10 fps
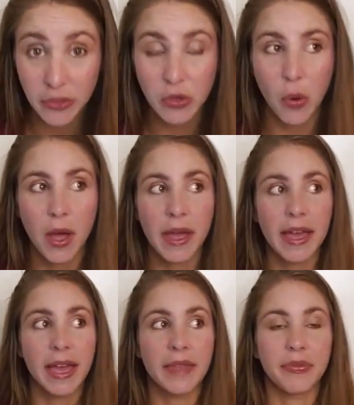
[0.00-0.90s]
So
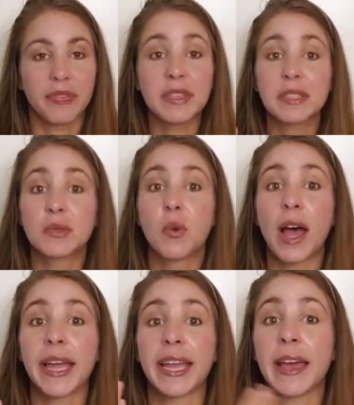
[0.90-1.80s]
this is
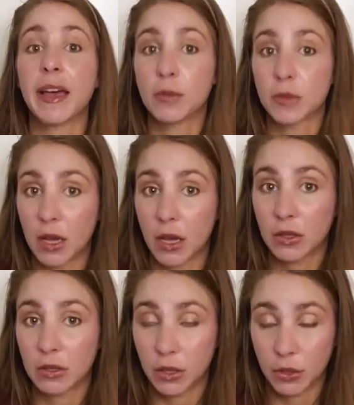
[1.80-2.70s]
why it helps
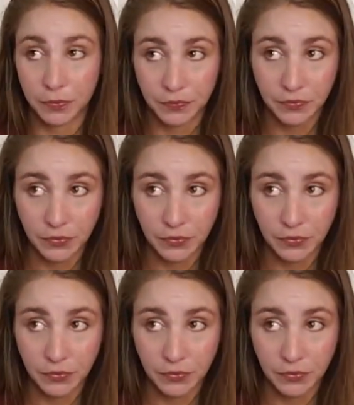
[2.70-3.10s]
also